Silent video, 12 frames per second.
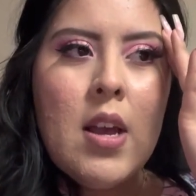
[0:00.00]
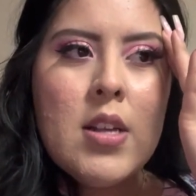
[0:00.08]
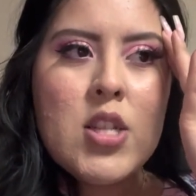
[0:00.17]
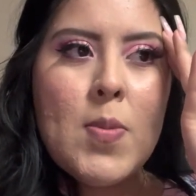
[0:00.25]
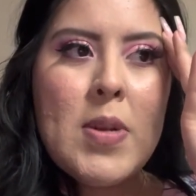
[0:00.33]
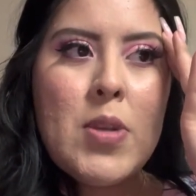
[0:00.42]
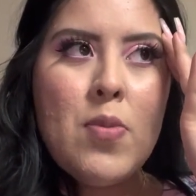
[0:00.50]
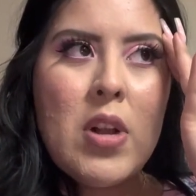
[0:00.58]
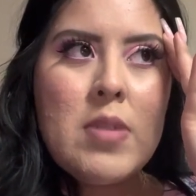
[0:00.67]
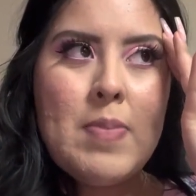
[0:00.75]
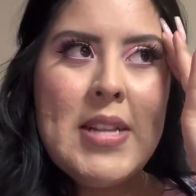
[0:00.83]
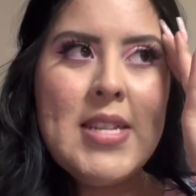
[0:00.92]
so much more
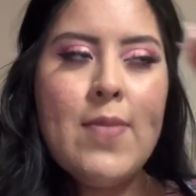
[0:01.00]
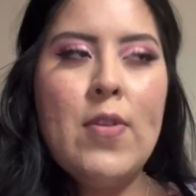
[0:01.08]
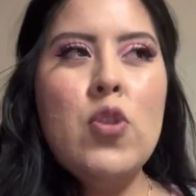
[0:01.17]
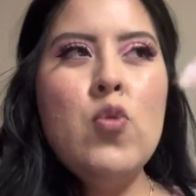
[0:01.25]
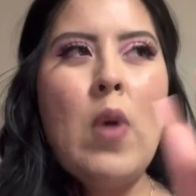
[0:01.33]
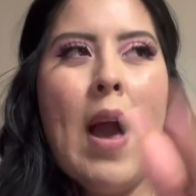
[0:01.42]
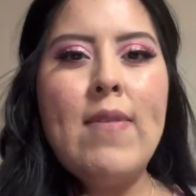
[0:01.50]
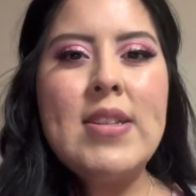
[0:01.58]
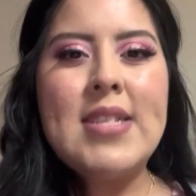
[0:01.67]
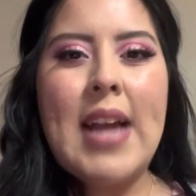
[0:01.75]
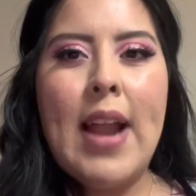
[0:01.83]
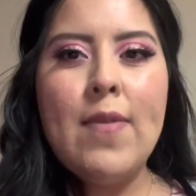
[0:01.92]
expensive. When you have a
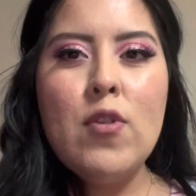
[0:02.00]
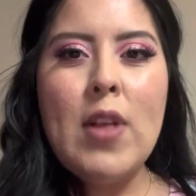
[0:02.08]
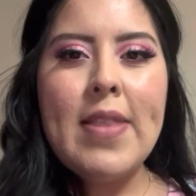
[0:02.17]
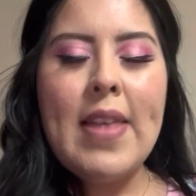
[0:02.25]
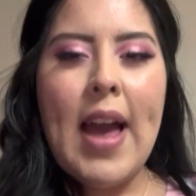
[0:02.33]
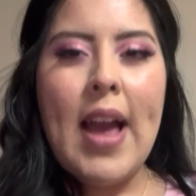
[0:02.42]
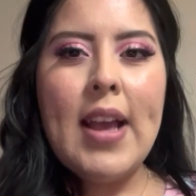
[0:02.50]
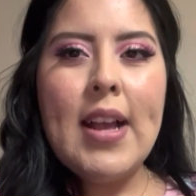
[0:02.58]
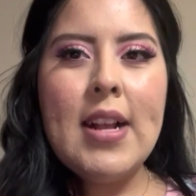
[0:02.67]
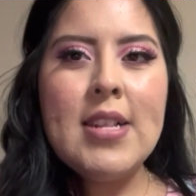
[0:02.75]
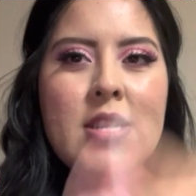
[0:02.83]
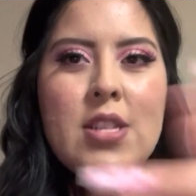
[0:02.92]
side view like that,
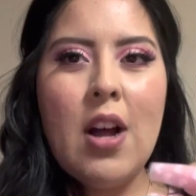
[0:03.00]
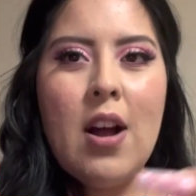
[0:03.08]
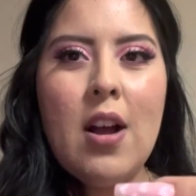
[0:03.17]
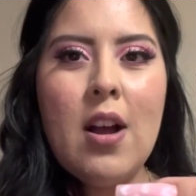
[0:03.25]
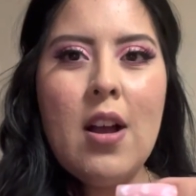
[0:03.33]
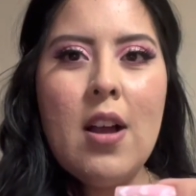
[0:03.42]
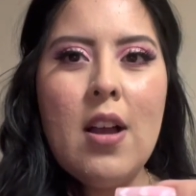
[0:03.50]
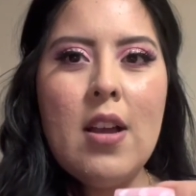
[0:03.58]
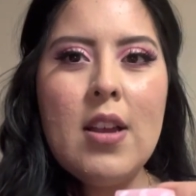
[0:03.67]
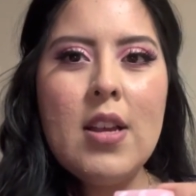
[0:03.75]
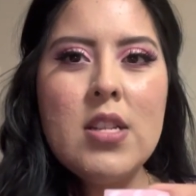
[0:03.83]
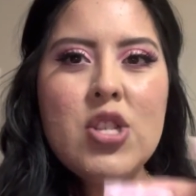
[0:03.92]
it's not,
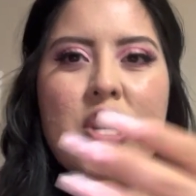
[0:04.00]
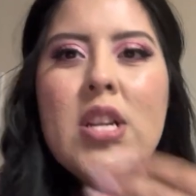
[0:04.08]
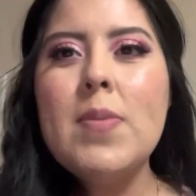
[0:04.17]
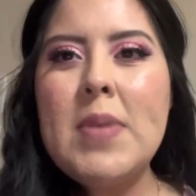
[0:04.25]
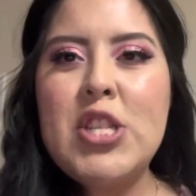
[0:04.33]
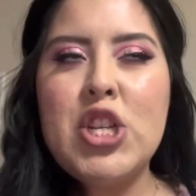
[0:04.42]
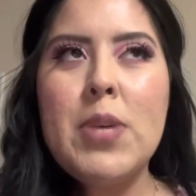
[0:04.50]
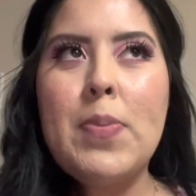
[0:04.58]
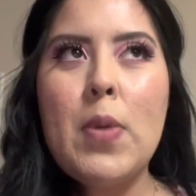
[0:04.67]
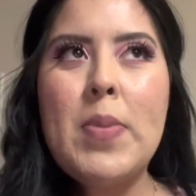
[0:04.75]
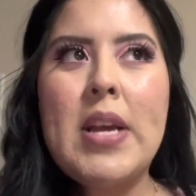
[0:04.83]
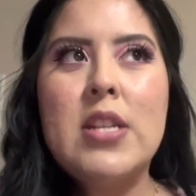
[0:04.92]
shouldn't it be
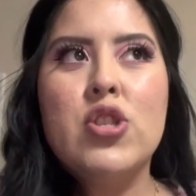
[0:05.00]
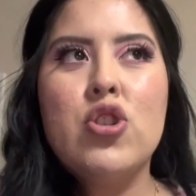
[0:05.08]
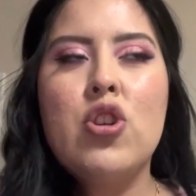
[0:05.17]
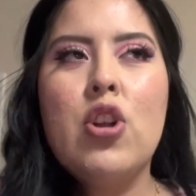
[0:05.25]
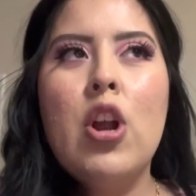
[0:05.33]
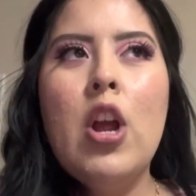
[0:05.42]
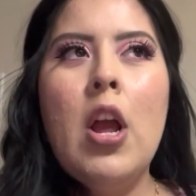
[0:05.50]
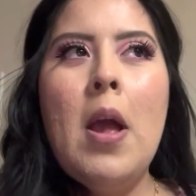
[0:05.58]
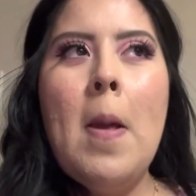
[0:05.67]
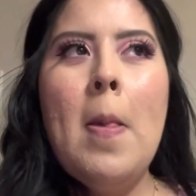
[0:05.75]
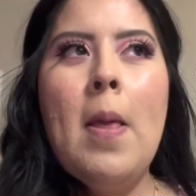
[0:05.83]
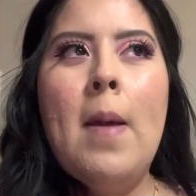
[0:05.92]
cheaper? Because you're,
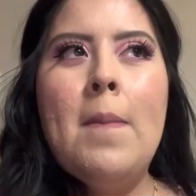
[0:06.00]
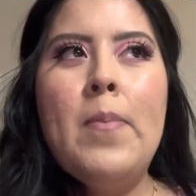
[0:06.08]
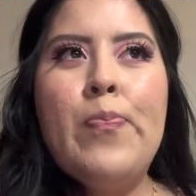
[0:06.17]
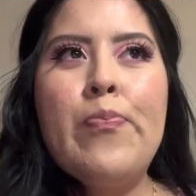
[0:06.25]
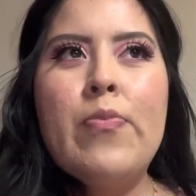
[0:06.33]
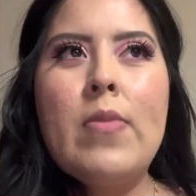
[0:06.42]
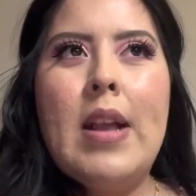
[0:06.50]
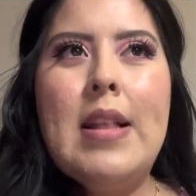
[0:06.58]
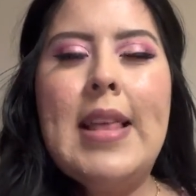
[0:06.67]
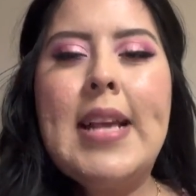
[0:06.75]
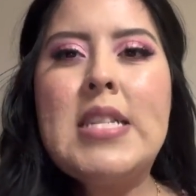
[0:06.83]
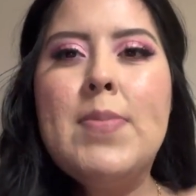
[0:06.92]

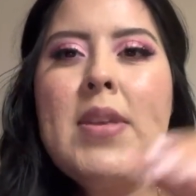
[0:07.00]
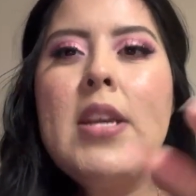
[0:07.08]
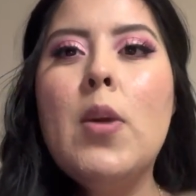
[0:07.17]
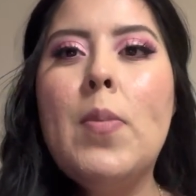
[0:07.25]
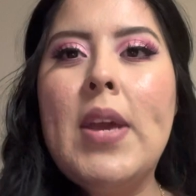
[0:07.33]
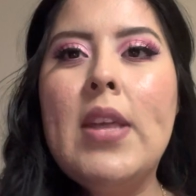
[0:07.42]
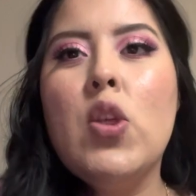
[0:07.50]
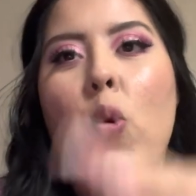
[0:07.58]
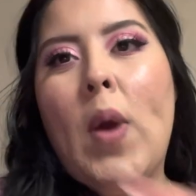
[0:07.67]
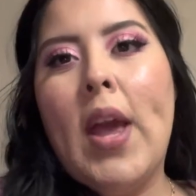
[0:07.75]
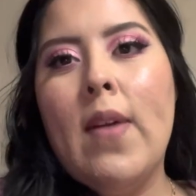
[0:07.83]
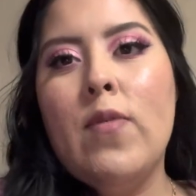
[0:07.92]
like, something could be in the
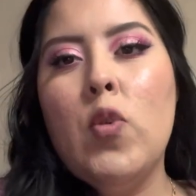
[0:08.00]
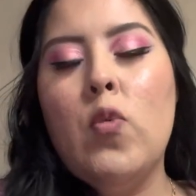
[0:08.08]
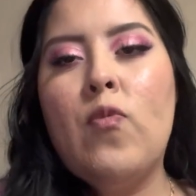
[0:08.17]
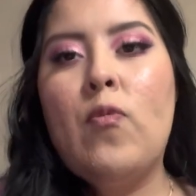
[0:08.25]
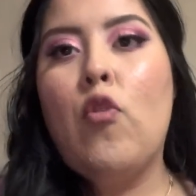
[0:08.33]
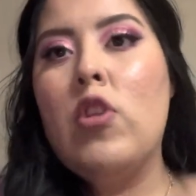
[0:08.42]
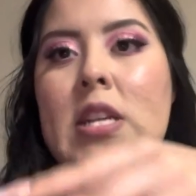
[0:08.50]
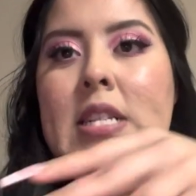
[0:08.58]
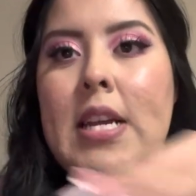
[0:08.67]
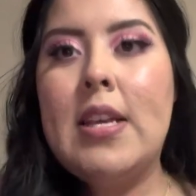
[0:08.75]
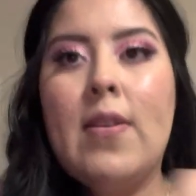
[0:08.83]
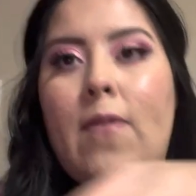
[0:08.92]
way of you fully
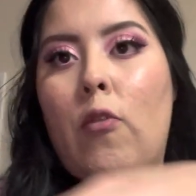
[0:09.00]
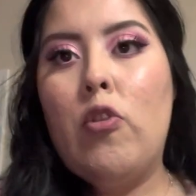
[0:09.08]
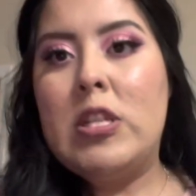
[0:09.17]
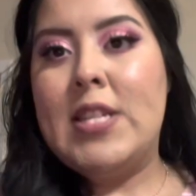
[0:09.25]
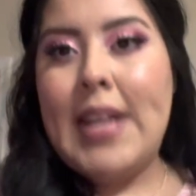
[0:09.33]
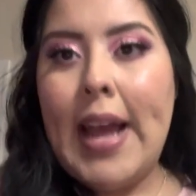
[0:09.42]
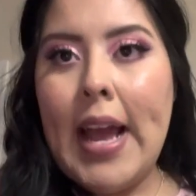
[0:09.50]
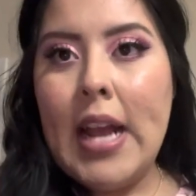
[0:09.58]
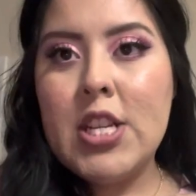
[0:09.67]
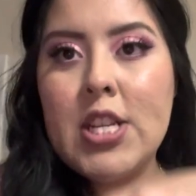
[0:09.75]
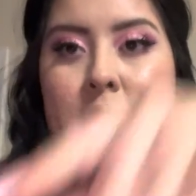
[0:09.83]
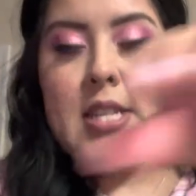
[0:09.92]
seeing the full
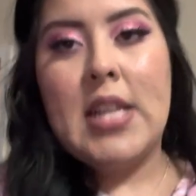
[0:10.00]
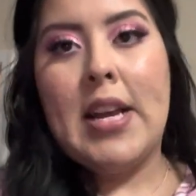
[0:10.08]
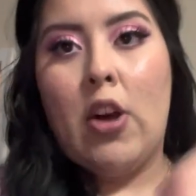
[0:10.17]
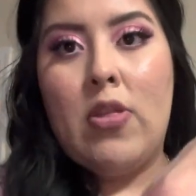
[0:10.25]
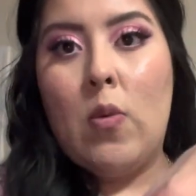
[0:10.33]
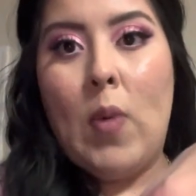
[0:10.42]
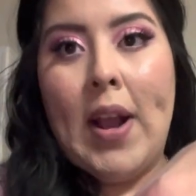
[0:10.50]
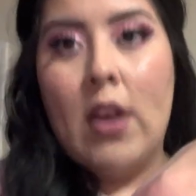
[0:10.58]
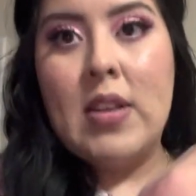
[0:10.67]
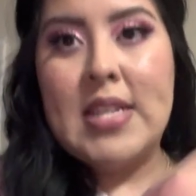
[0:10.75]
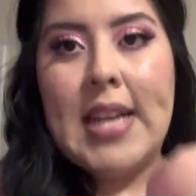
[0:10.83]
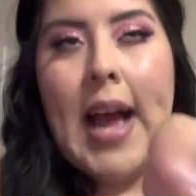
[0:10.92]
stage. Because it's, like, right on
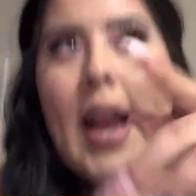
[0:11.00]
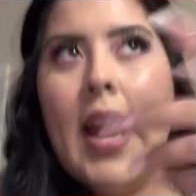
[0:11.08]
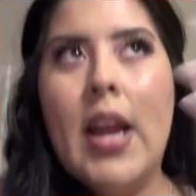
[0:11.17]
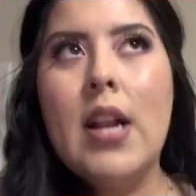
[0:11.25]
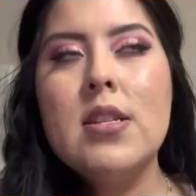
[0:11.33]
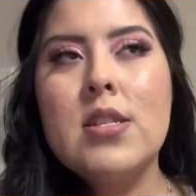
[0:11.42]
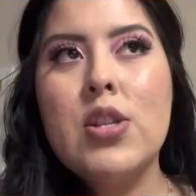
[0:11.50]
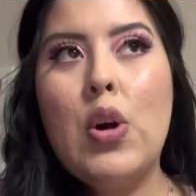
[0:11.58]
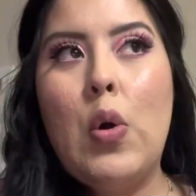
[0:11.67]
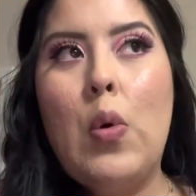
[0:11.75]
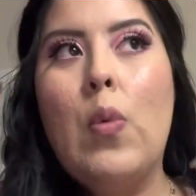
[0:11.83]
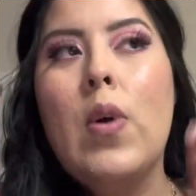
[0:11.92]
the side.
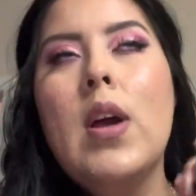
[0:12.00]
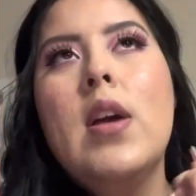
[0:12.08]
So,